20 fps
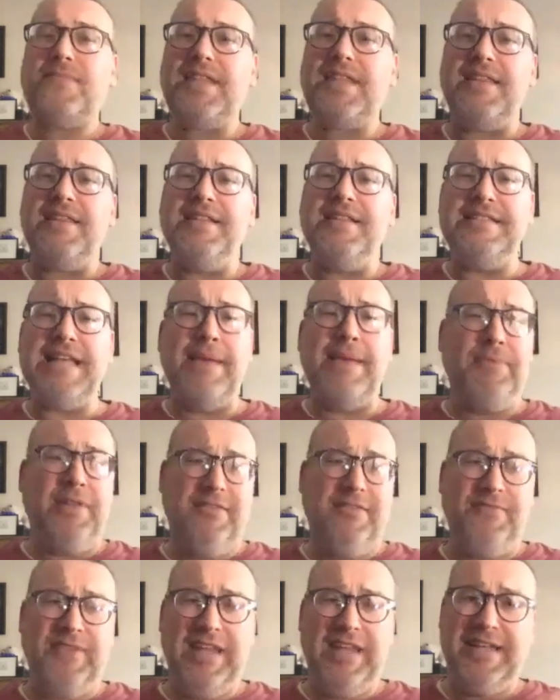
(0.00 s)
the Temple
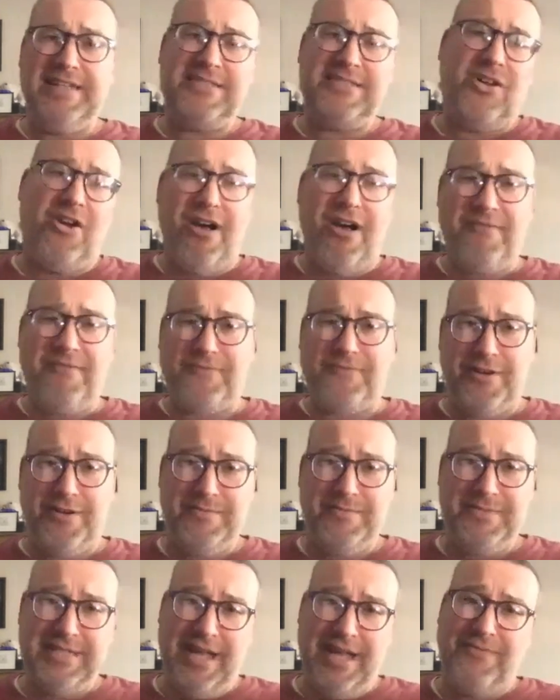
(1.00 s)
of Venus to offer
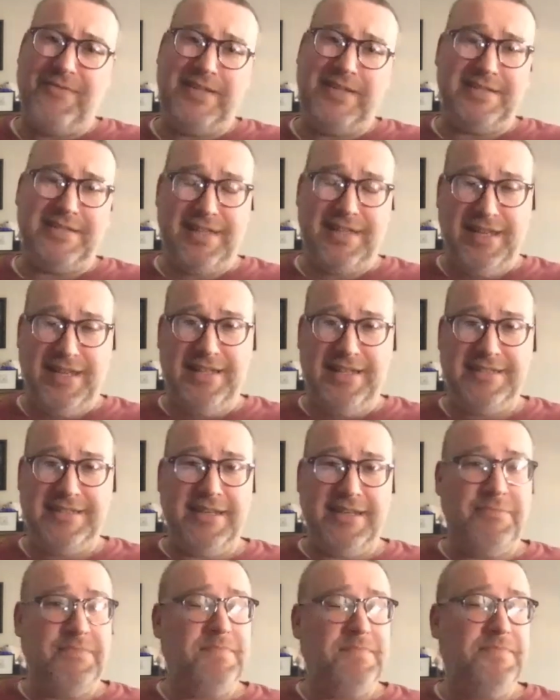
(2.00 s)
himself as a, as
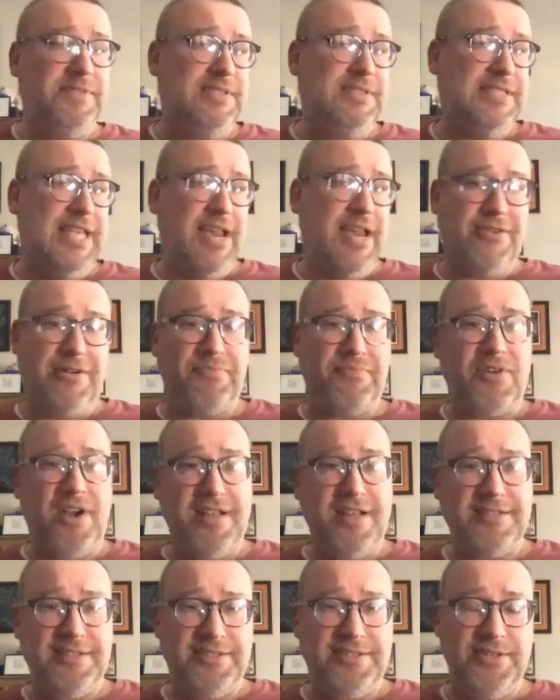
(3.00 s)
a sacred
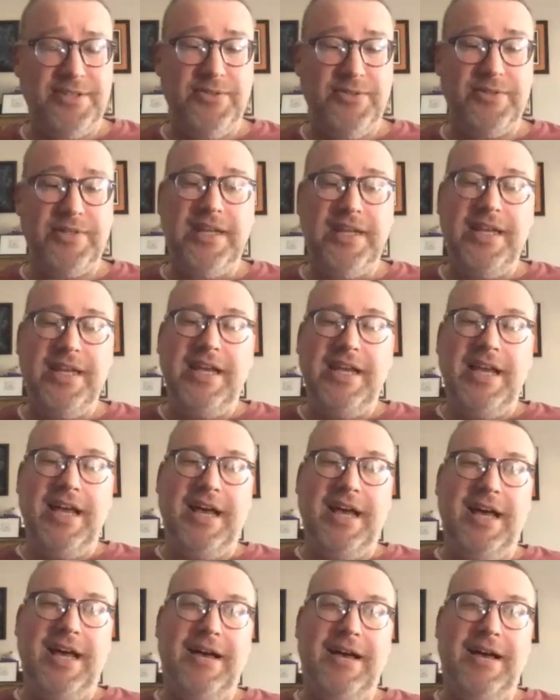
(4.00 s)
prostitute. Sure. Uh,